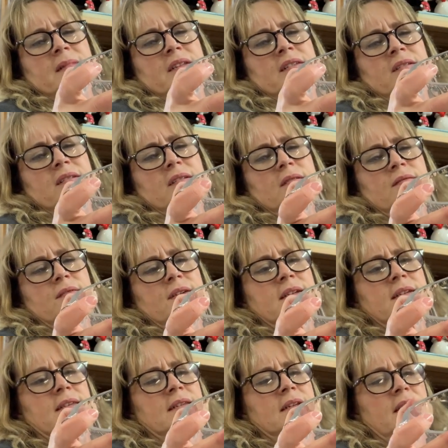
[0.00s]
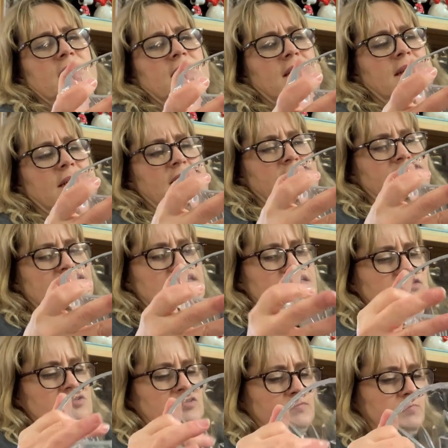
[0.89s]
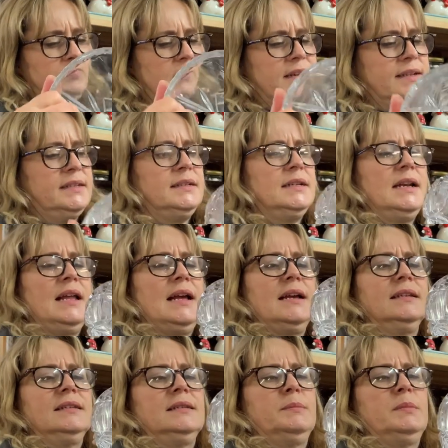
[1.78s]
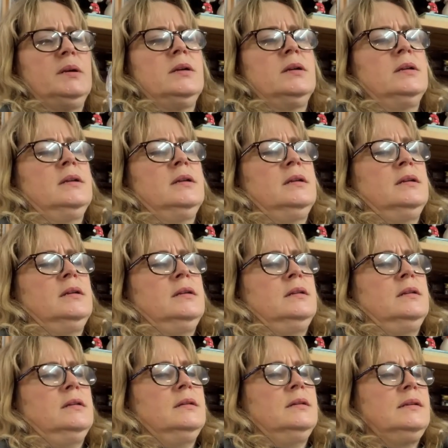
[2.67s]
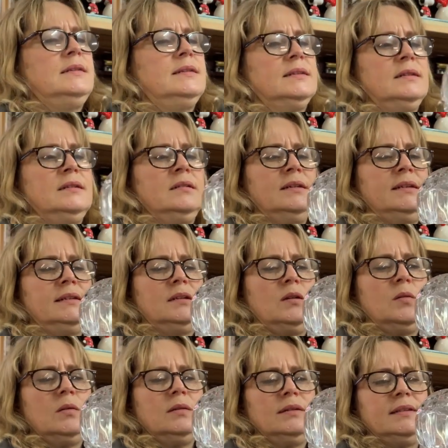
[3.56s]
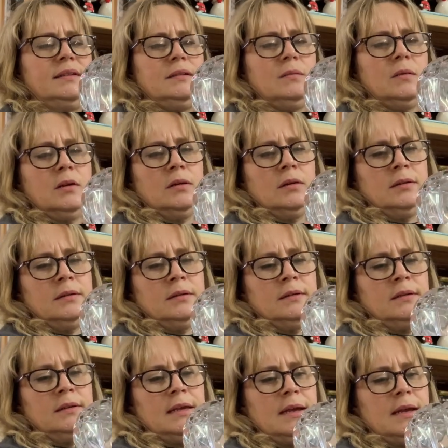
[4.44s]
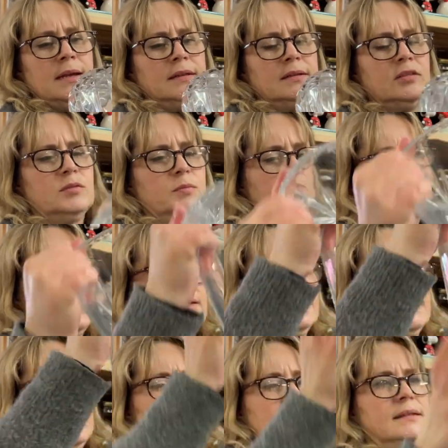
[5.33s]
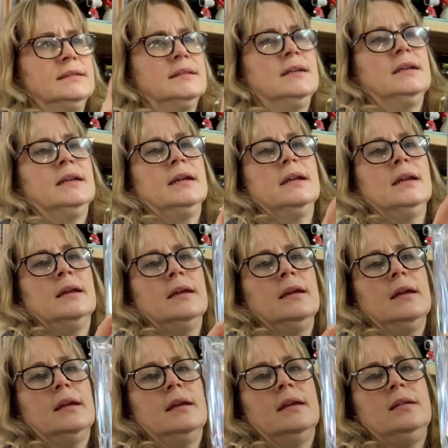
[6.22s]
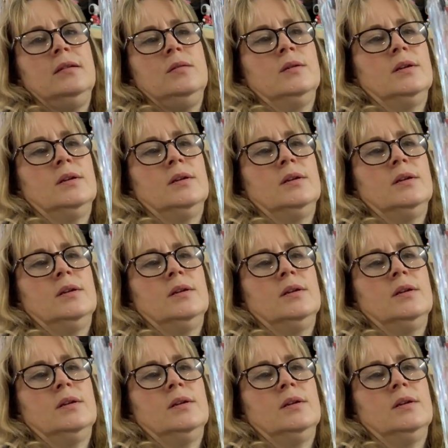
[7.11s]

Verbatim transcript: don't know if it is, I think actually it's just pressed glass, but it's a nice quality one. Yeah, it's just pressed glass. Uh, you